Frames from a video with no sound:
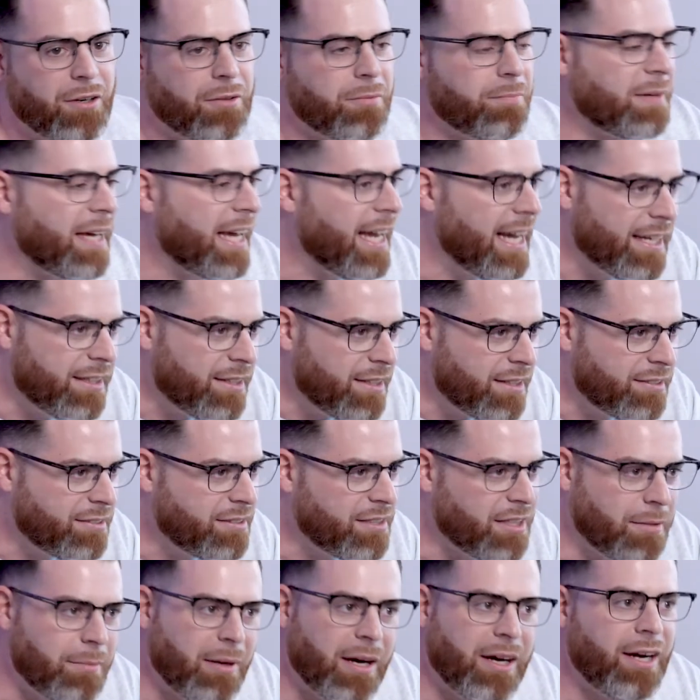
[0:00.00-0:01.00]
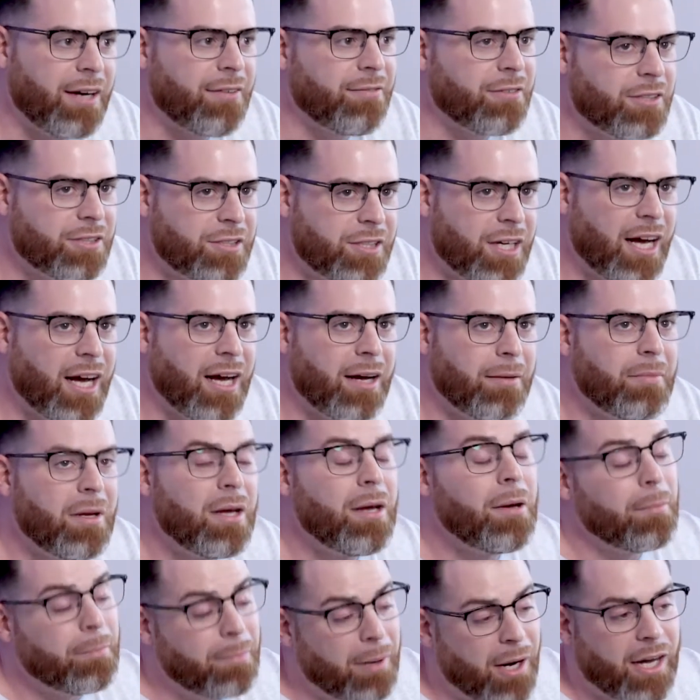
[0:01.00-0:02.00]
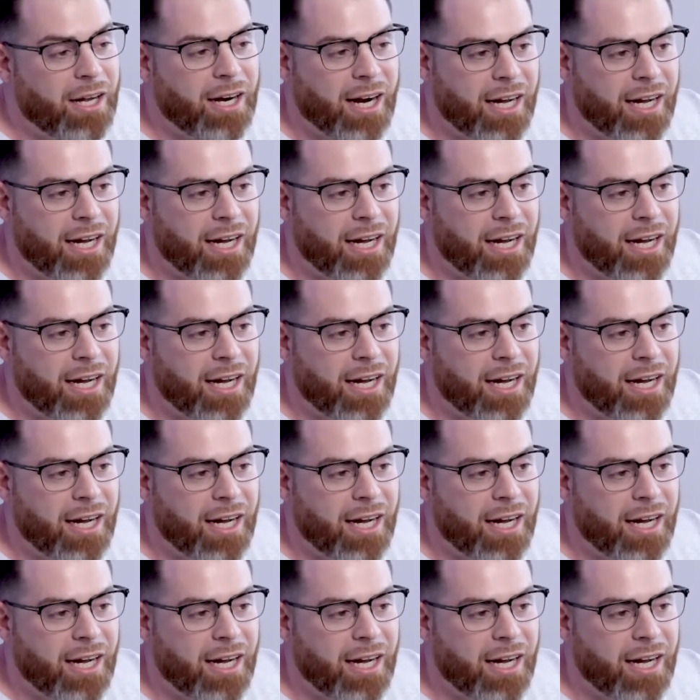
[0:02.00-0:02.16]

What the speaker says: candidacy about every job. But